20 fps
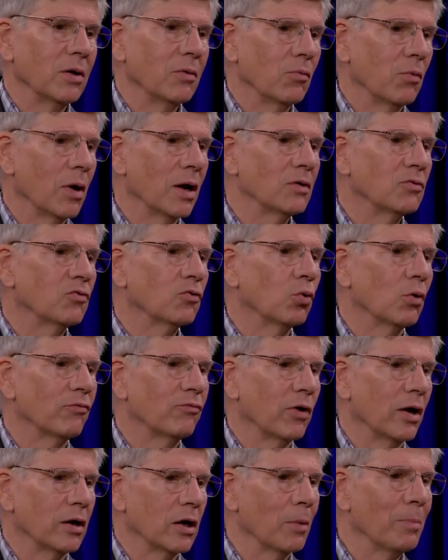writes to a
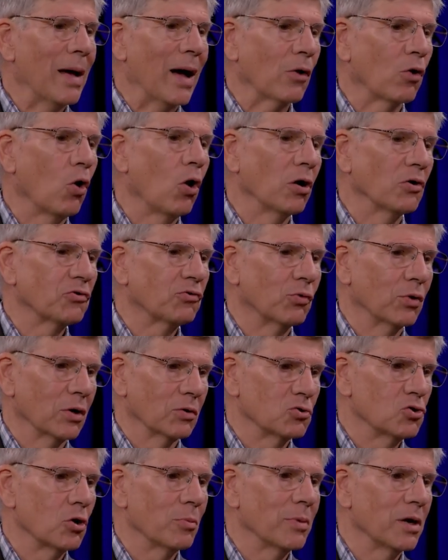friend about Austria,
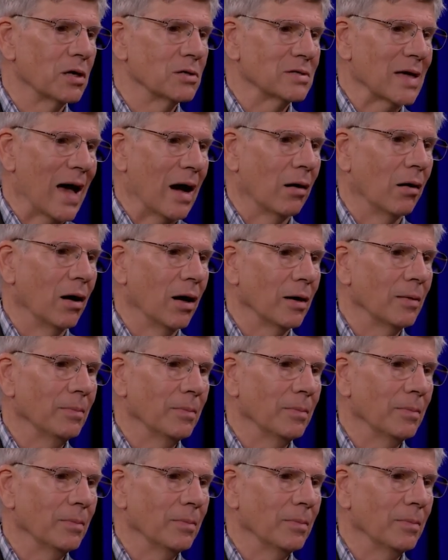Germany's ally.